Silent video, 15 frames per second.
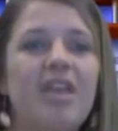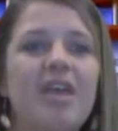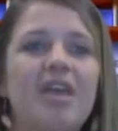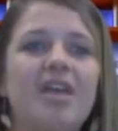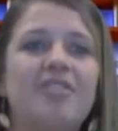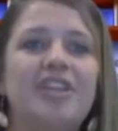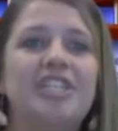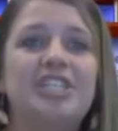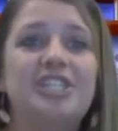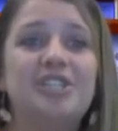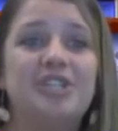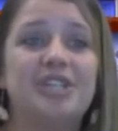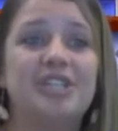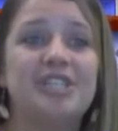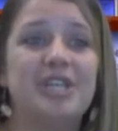The tissue
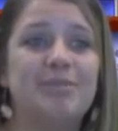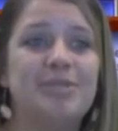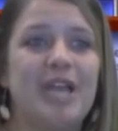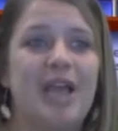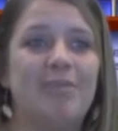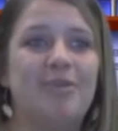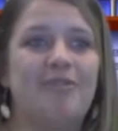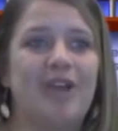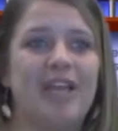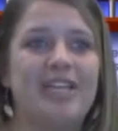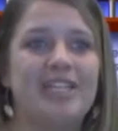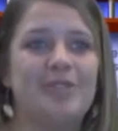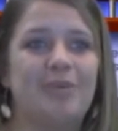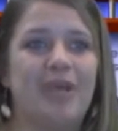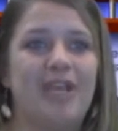took some time to find
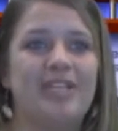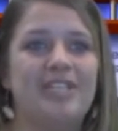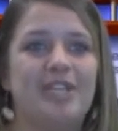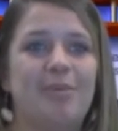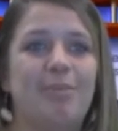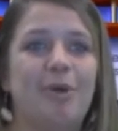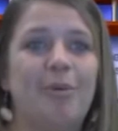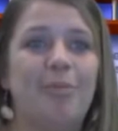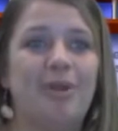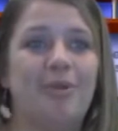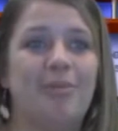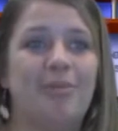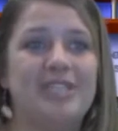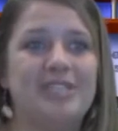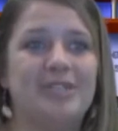its way to the appropriate
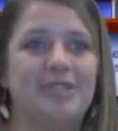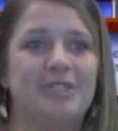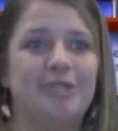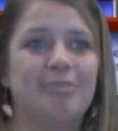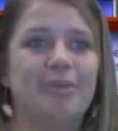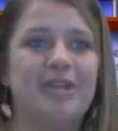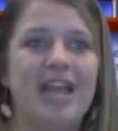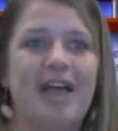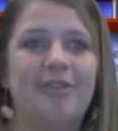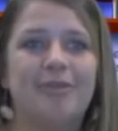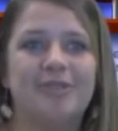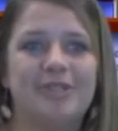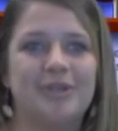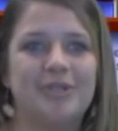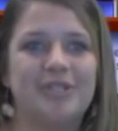researcher, but now the
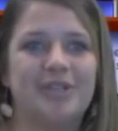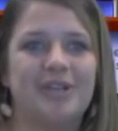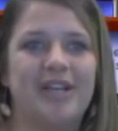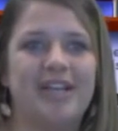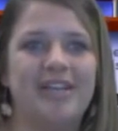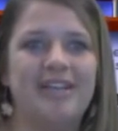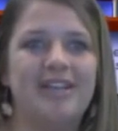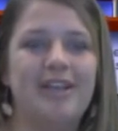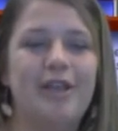results are in.